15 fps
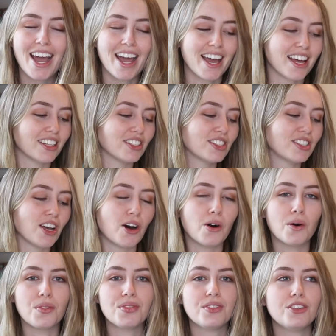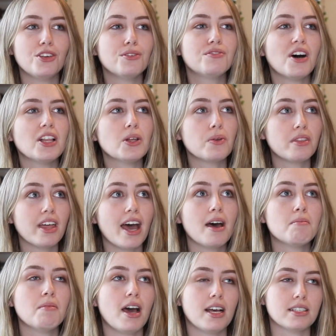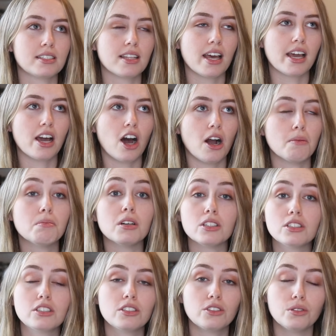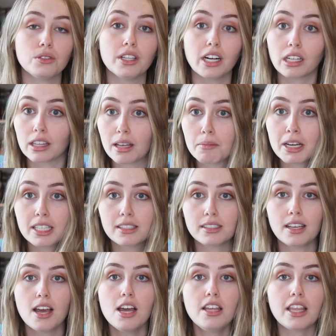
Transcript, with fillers: And so you follow them as they are pushed to their limits,